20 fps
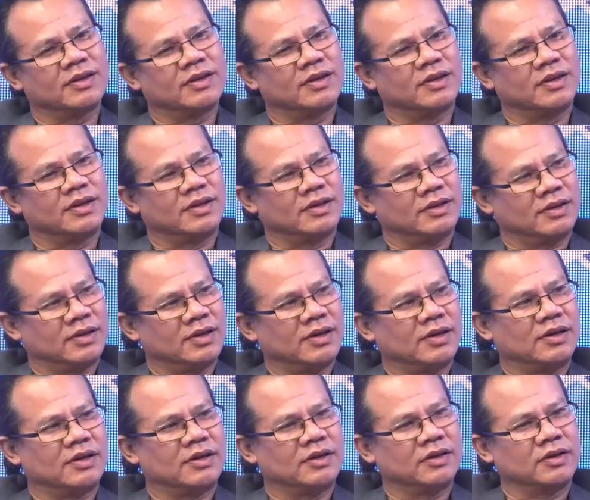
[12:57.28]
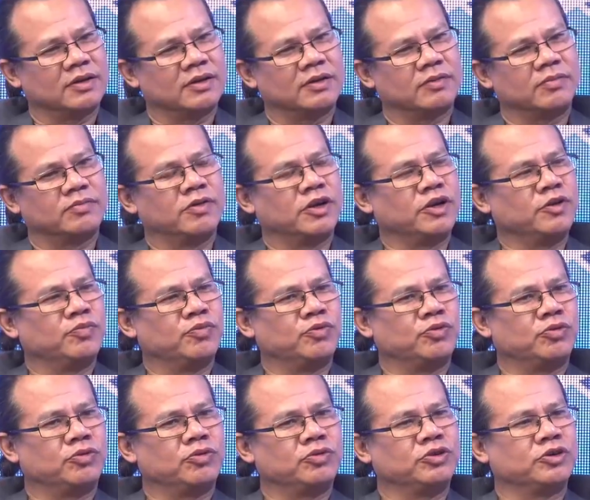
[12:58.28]
N I and all, yeah, okay, okay.
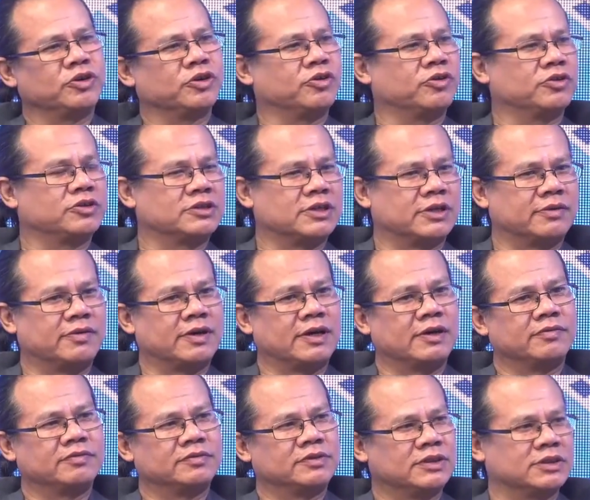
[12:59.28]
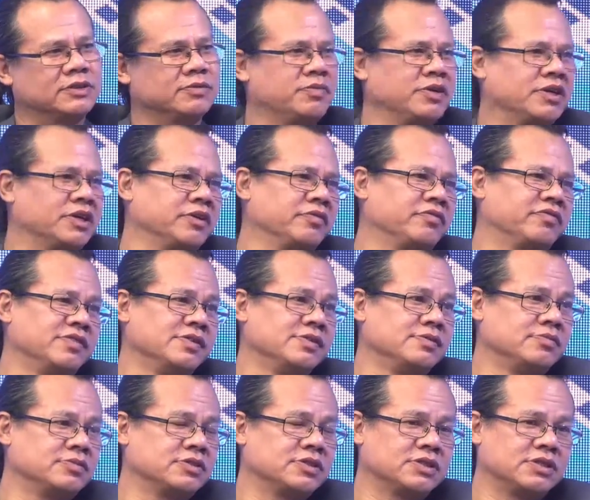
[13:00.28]
Manipur, you cannot survive just uh-huh. making
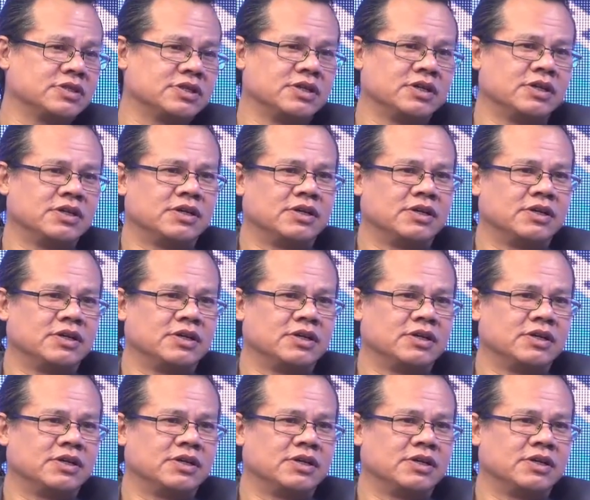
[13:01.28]
films. Okay.